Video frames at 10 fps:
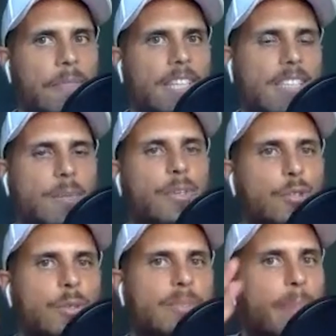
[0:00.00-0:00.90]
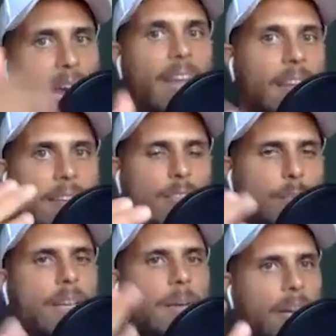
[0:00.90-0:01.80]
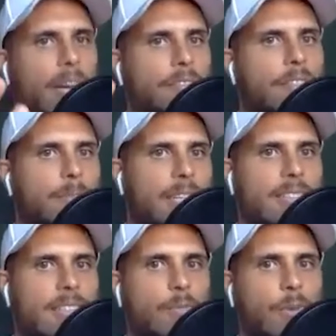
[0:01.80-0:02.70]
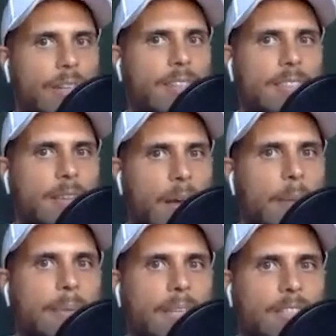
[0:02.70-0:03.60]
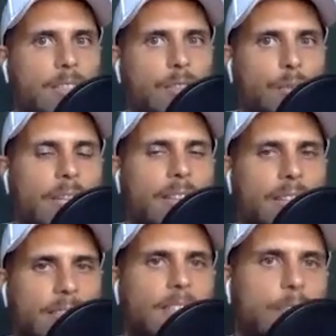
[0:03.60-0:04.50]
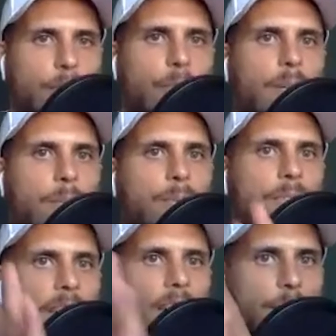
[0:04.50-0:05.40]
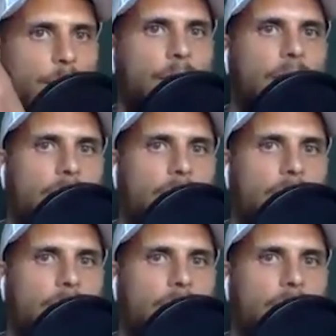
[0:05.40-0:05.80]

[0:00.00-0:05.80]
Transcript: someone who is paid to become a governor, because then what ends up happening is you create the incentive for people to kind of,